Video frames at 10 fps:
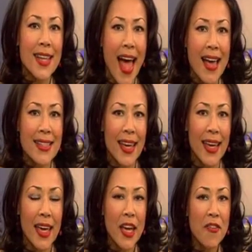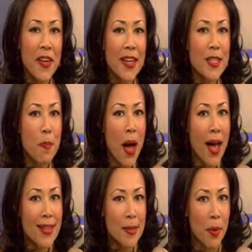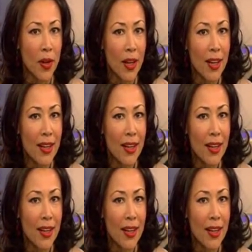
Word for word: asking if it is possible